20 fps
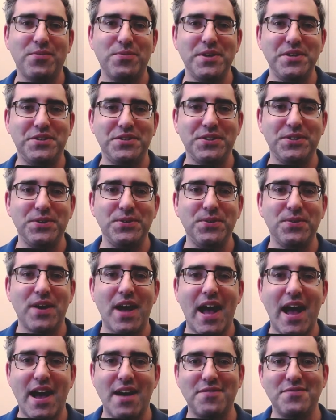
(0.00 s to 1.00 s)
we
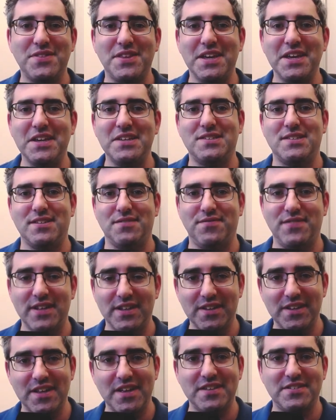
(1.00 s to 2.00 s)
do have the
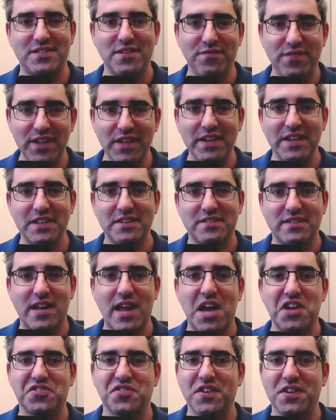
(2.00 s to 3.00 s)
civilian
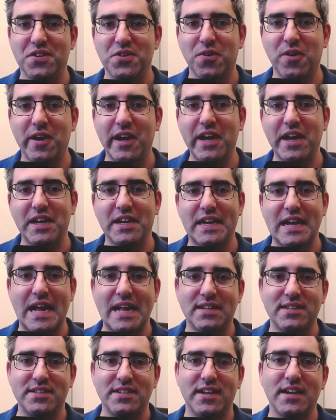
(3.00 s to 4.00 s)
/ Gregorian
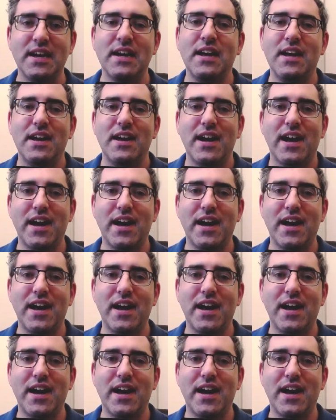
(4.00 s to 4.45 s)
calendar,